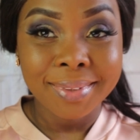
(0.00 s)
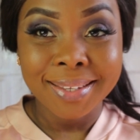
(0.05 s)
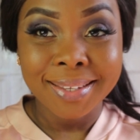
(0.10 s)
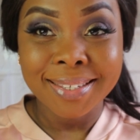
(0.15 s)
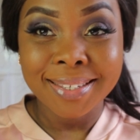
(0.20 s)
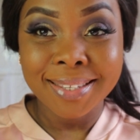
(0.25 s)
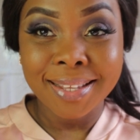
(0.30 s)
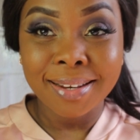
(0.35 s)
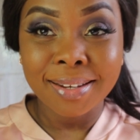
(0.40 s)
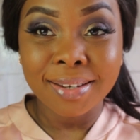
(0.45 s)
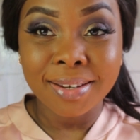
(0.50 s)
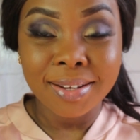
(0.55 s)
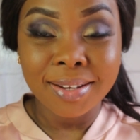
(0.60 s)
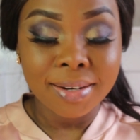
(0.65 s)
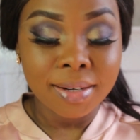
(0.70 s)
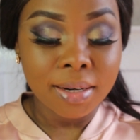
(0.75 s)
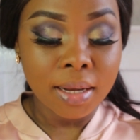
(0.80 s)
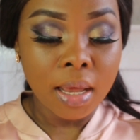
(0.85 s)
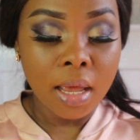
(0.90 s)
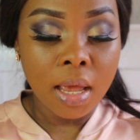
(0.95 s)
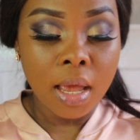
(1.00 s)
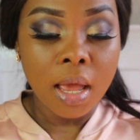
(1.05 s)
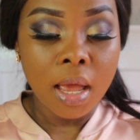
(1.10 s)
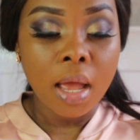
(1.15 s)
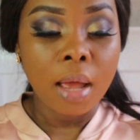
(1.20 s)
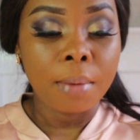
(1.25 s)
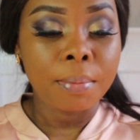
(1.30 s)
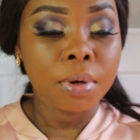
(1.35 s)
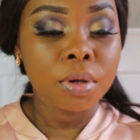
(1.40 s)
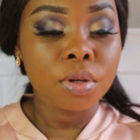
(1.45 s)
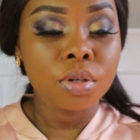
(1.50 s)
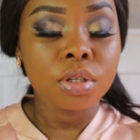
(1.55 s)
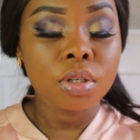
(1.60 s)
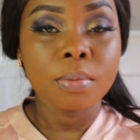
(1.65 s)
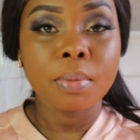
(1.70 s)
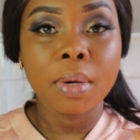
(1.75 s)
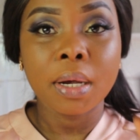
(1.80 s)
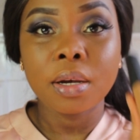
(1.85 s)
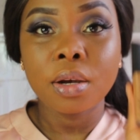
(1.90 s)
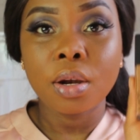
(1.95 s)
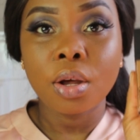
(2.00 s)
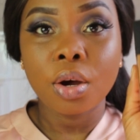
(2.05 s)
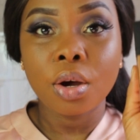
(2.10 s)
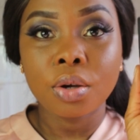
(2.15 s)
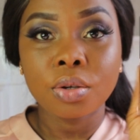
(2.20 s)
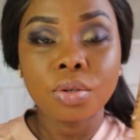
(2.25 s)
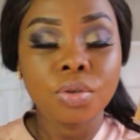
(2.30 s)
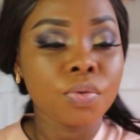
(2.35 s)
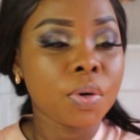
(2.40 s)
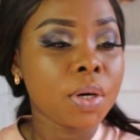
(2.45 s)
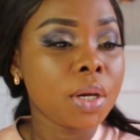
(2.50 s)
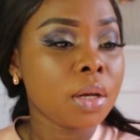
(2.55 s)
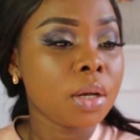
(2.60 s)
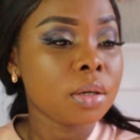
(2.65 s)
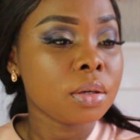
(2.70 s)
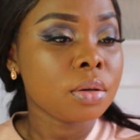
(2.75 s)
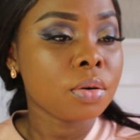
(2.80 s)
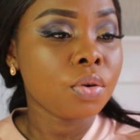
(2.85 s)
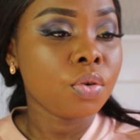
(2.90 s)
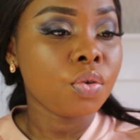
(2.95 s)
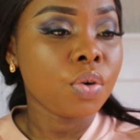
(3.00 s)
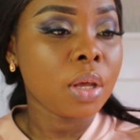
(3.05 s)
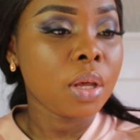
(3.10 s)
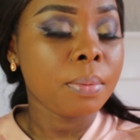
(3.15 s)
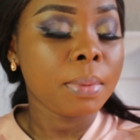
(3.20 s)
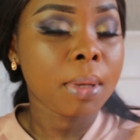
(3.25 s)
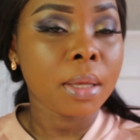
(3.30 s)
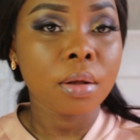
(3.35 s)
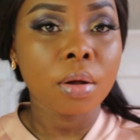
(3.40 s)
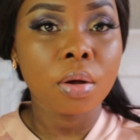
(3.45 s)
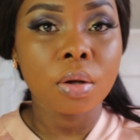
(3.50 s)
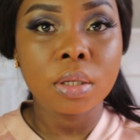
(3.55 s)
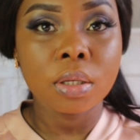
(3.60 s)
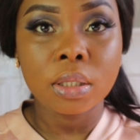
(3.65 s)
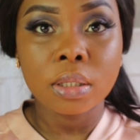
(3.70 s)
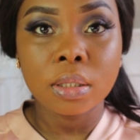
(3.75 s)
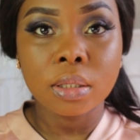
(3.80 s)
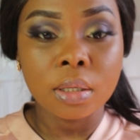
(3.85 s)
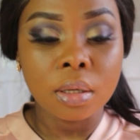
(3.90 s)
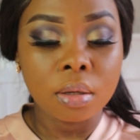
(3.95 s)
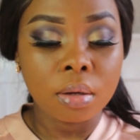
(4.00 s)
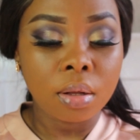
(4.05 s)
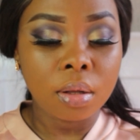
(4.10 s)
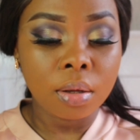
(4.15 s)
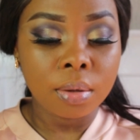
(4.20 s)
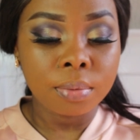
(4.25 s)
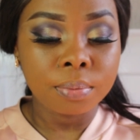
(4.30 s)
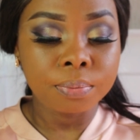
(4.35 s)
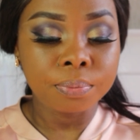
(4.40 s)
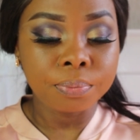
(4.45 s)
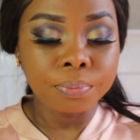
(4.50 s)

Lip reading: Is that done? I'm gonna use my NARS Radiant Creamy Concealer.